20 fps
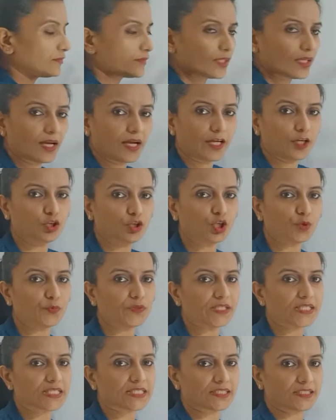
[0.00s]
I hope it
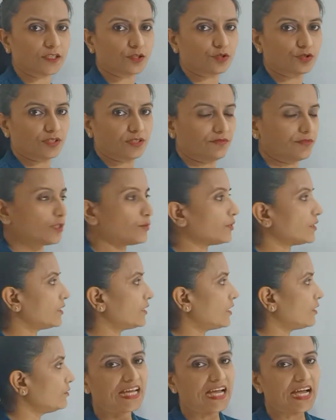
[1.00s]
is clear to everyone
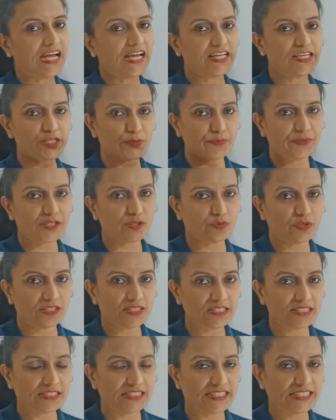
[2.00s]
now. I'll repeat once
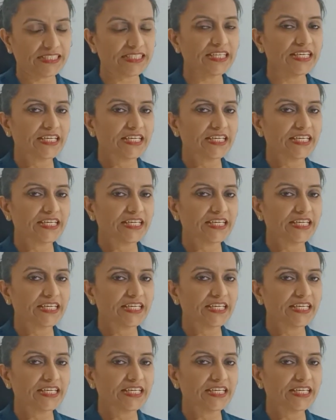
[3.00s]
again.